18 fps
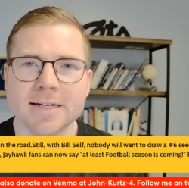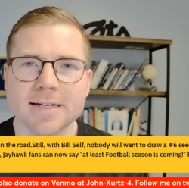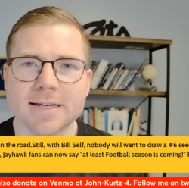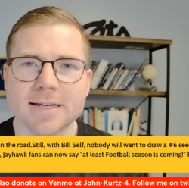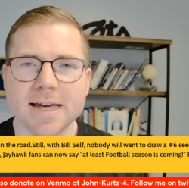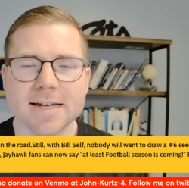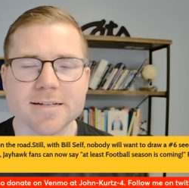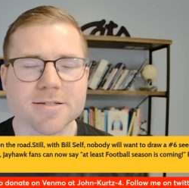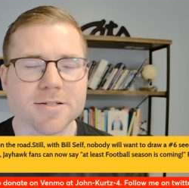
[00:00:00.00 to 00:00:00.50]

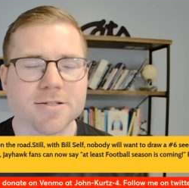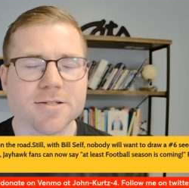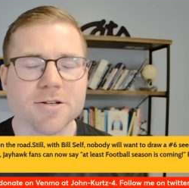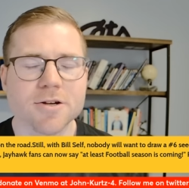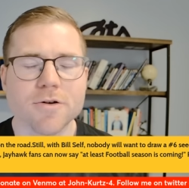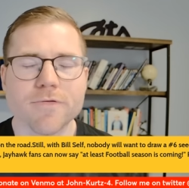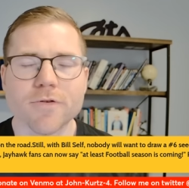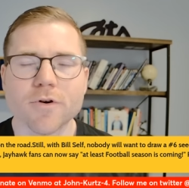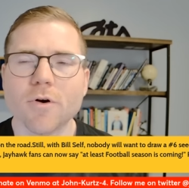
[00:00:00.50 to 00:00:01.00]
Kansas,
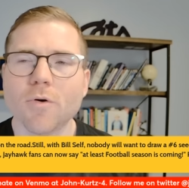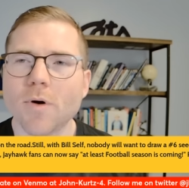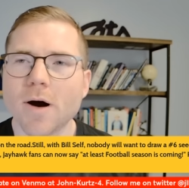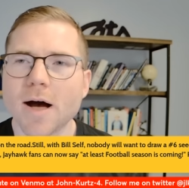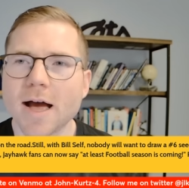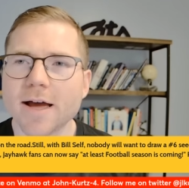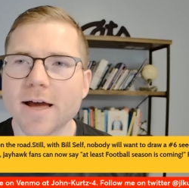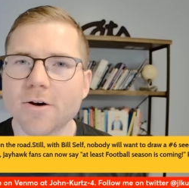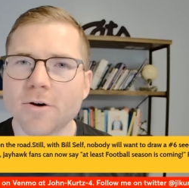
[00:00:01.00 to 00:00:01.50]
you know, for a
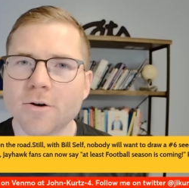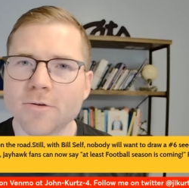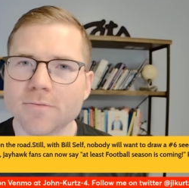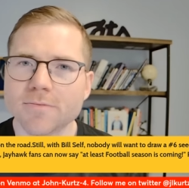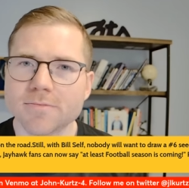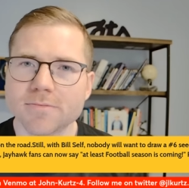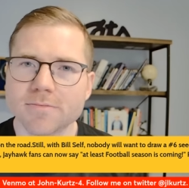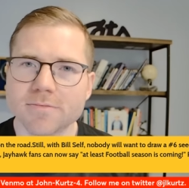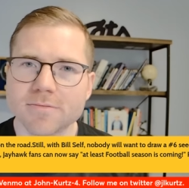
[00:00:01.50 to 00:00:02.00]

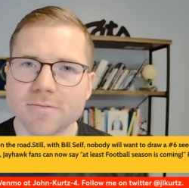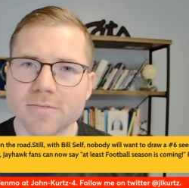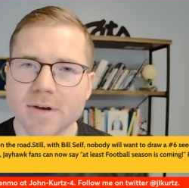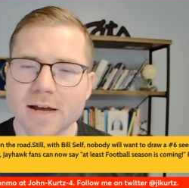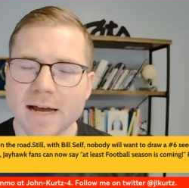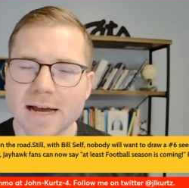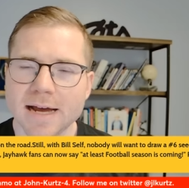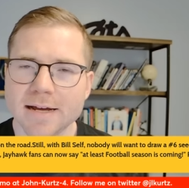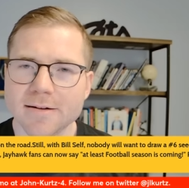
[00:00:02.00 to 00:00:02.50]
while
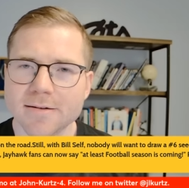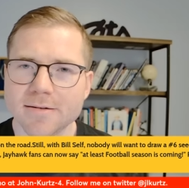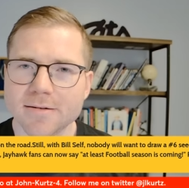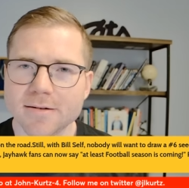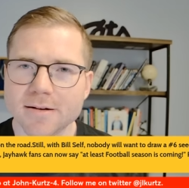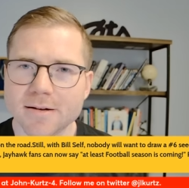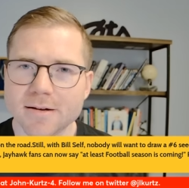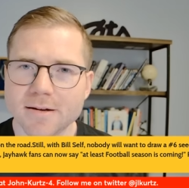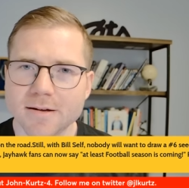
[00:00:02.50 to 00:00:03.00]

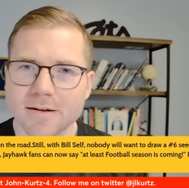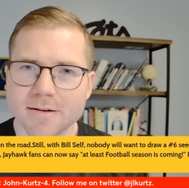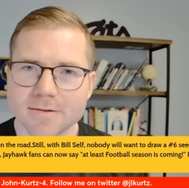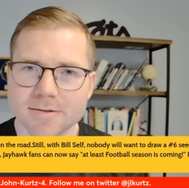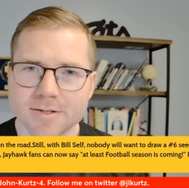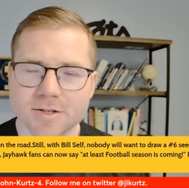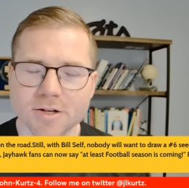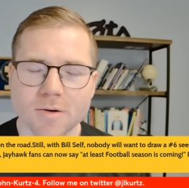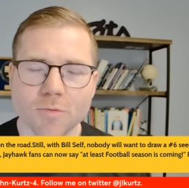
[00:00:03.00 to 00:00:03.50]
had
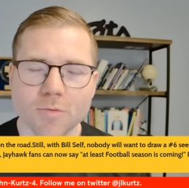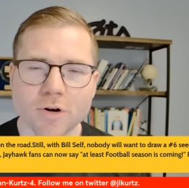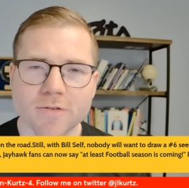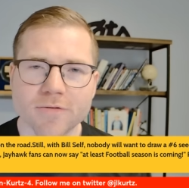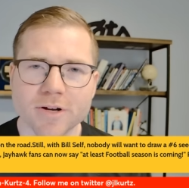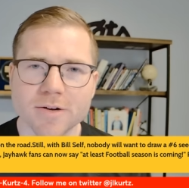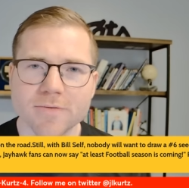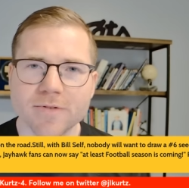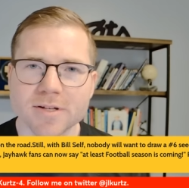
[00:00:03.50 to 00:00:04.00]
somewhat
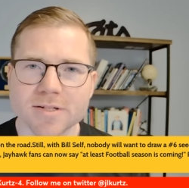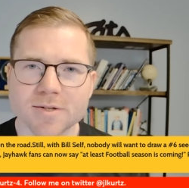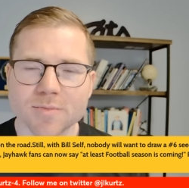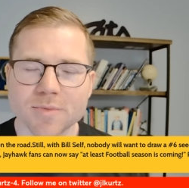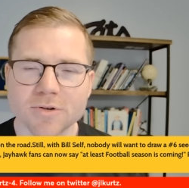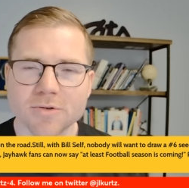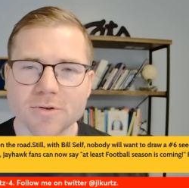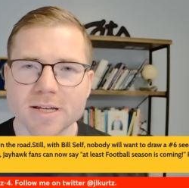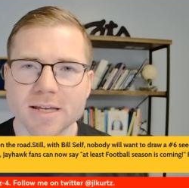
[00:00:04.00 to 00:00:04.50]
of an
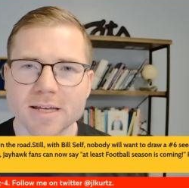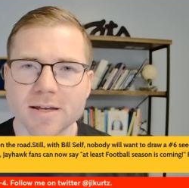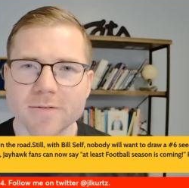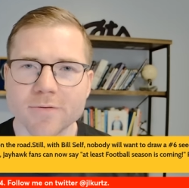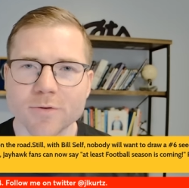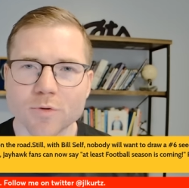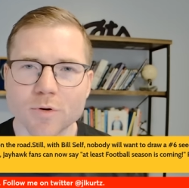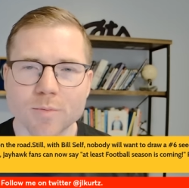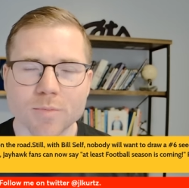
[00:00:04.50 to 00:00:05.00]
invincibility
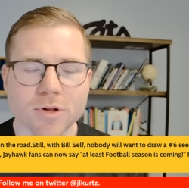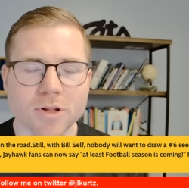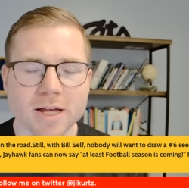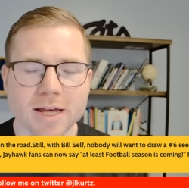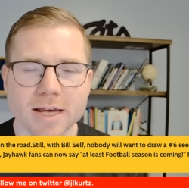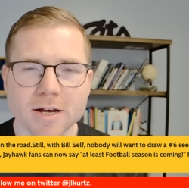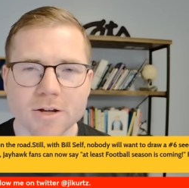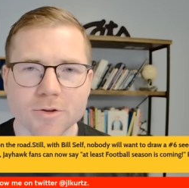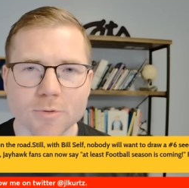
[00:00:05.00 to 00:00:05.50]
even when
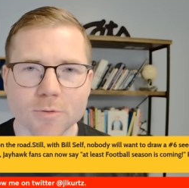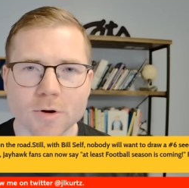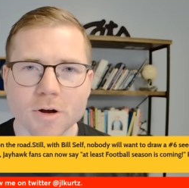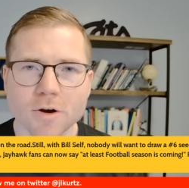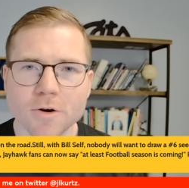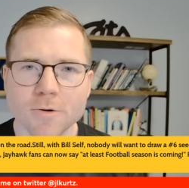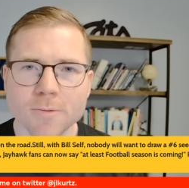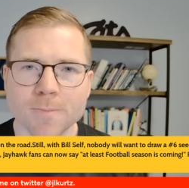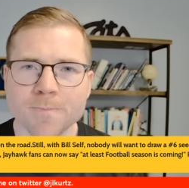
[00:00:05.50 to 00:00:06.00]
playing on the
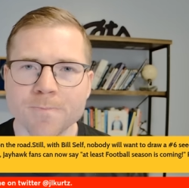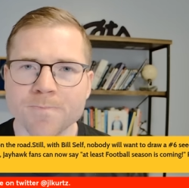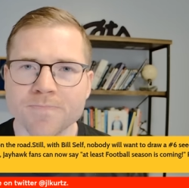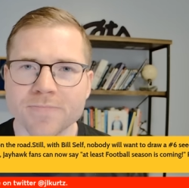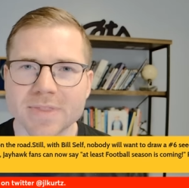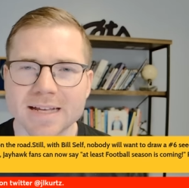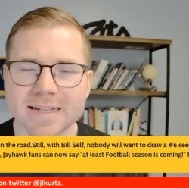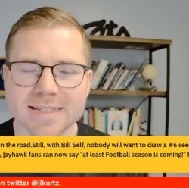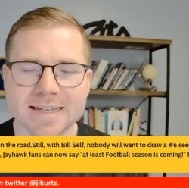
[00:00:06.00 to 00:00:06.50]
road.
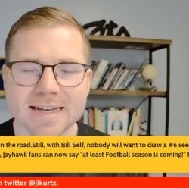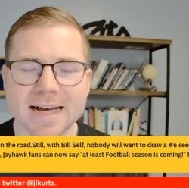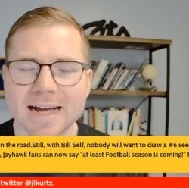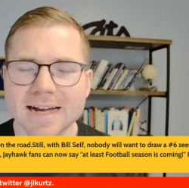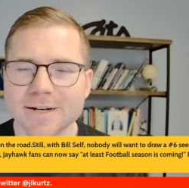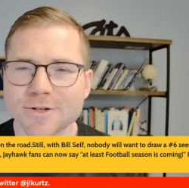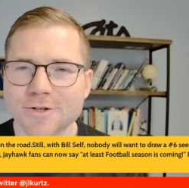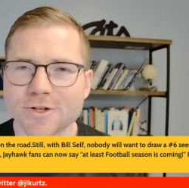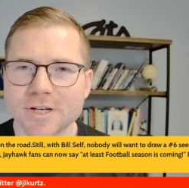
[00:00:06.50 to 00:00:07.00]
That's
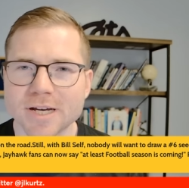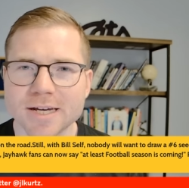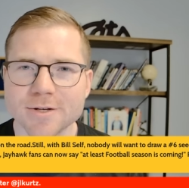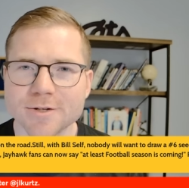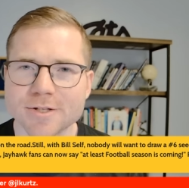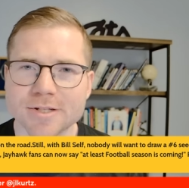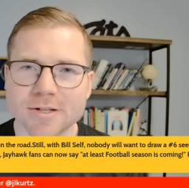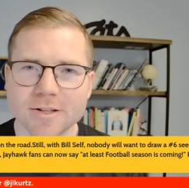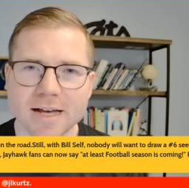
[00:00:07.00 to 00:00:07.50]
kind of
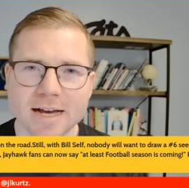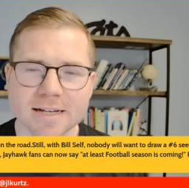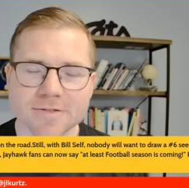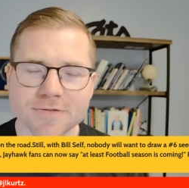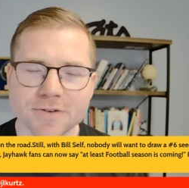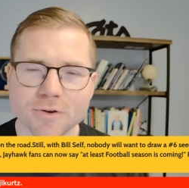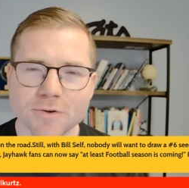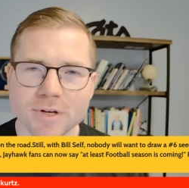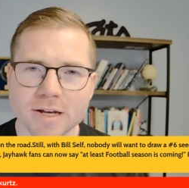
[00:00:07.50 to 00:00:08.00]
changed the
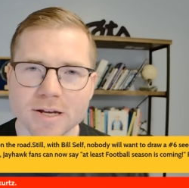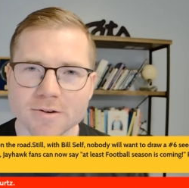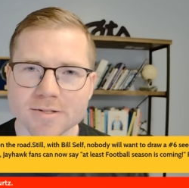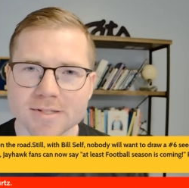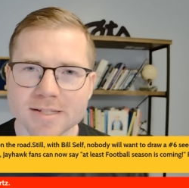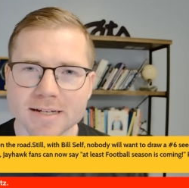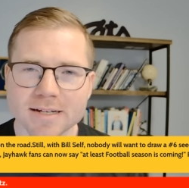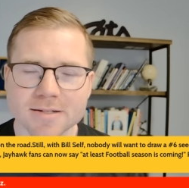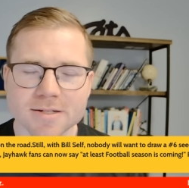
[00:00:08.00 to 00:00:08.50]
last few
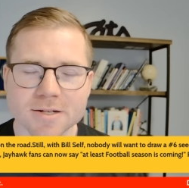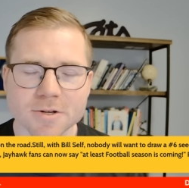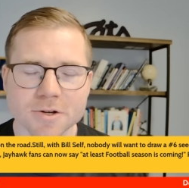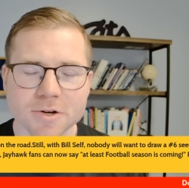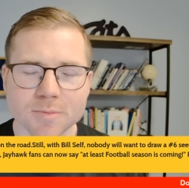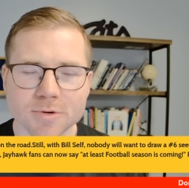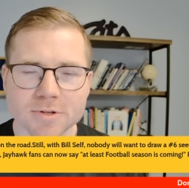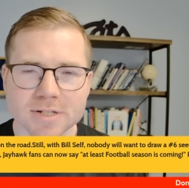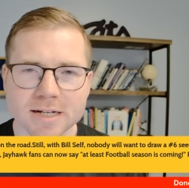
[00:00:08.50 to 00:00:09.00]
years. They continue
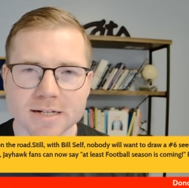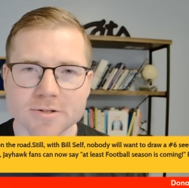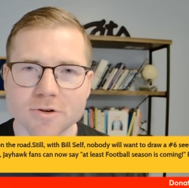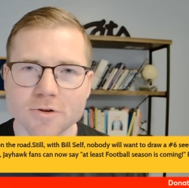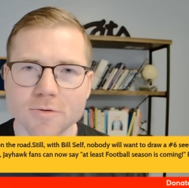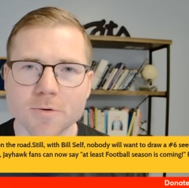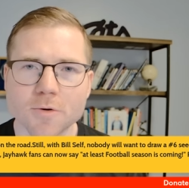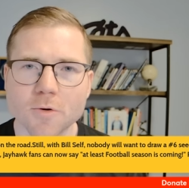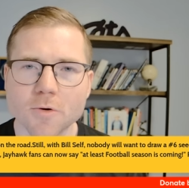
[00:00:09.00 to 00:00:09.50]
to protect
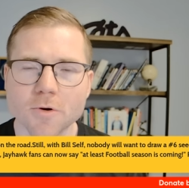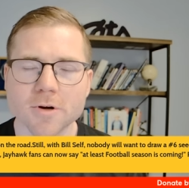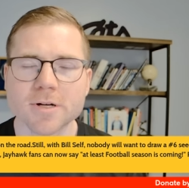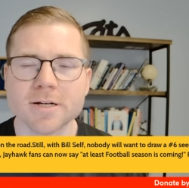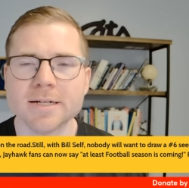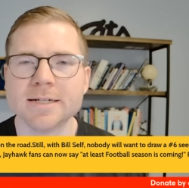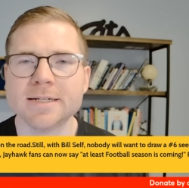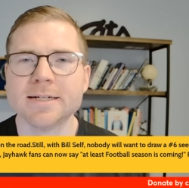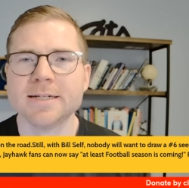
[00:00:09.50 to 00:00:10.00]
home court.
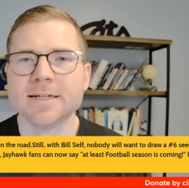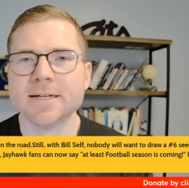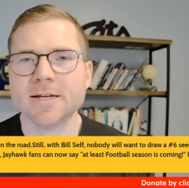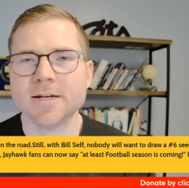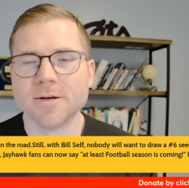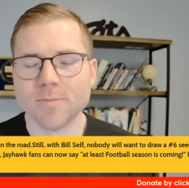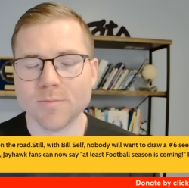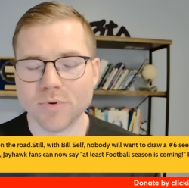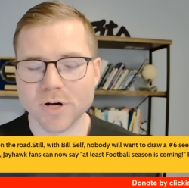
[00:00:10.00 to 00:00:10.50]

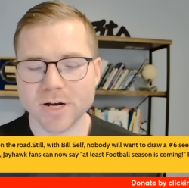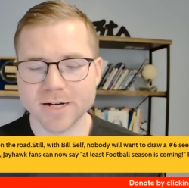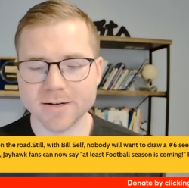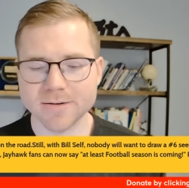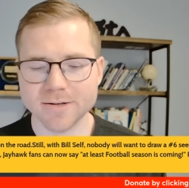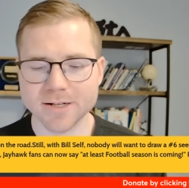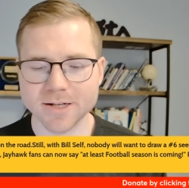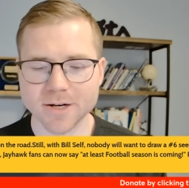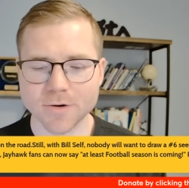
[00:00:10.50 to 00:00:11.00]

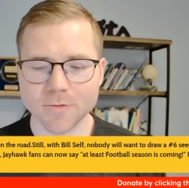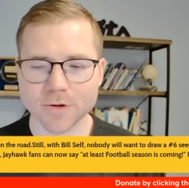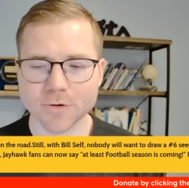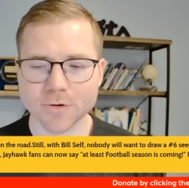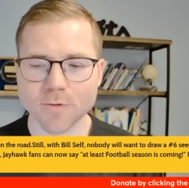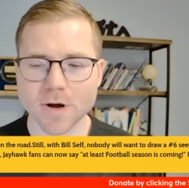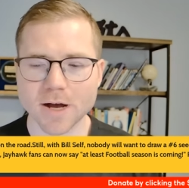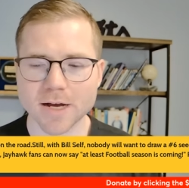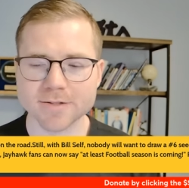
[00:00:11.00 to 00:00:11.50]
But, you know, with
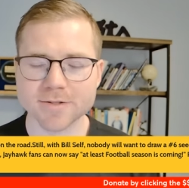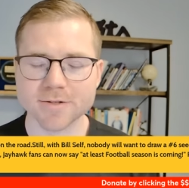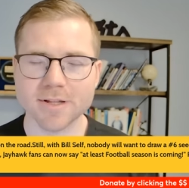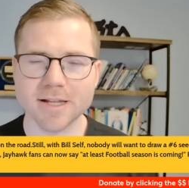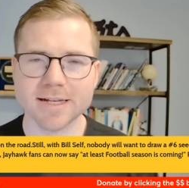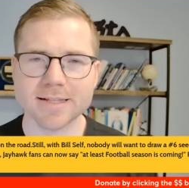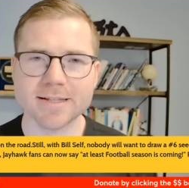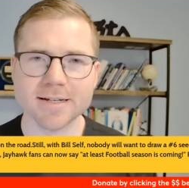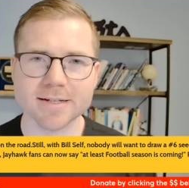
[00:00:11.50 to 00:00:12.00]
a roster
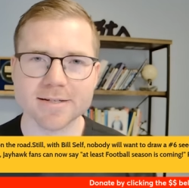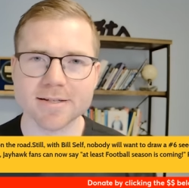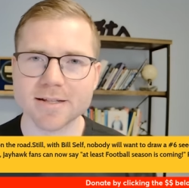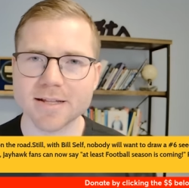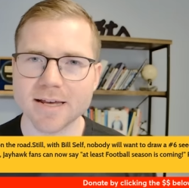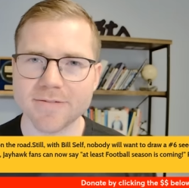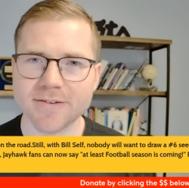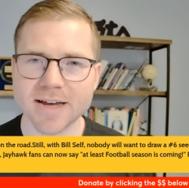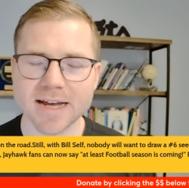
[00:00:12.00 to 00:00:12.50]
like this,
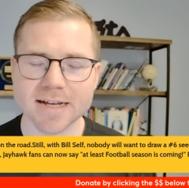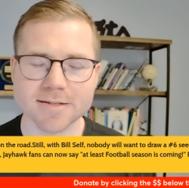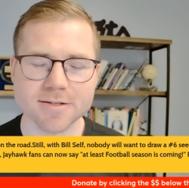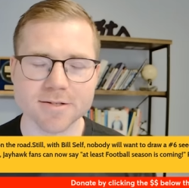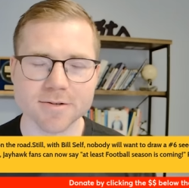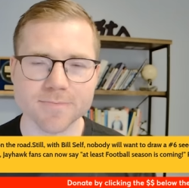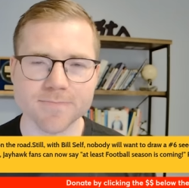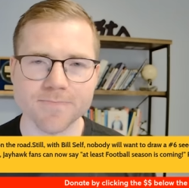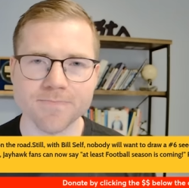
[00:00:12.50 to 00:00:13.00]
and they've had
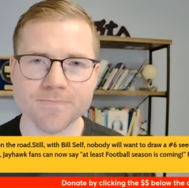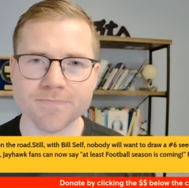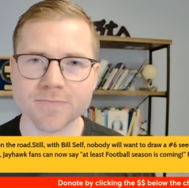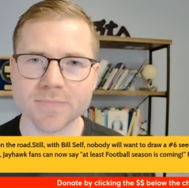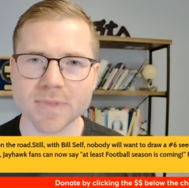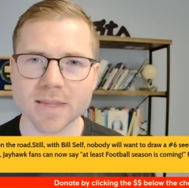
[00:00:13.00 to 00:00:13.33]
some,